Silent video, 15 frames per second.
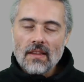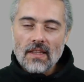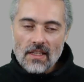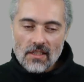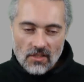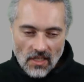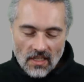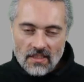
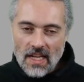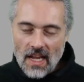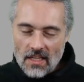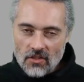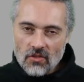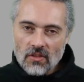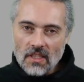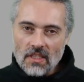That's a
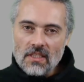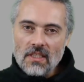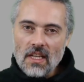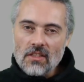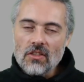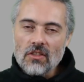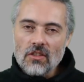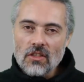natural
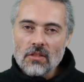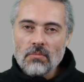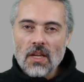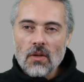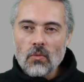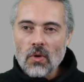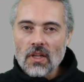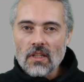extension just
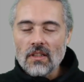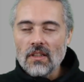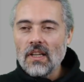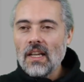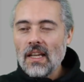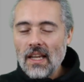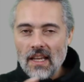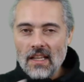by working
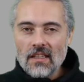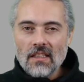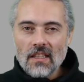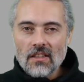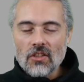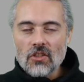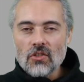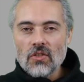in
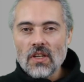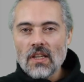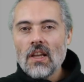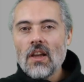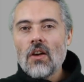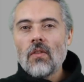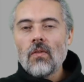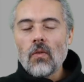the industry
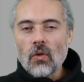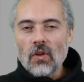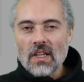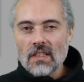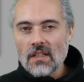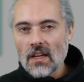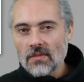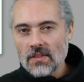for
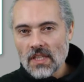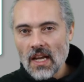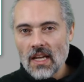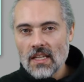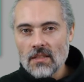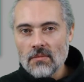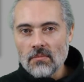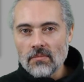enough
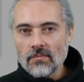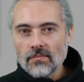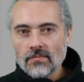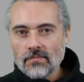time.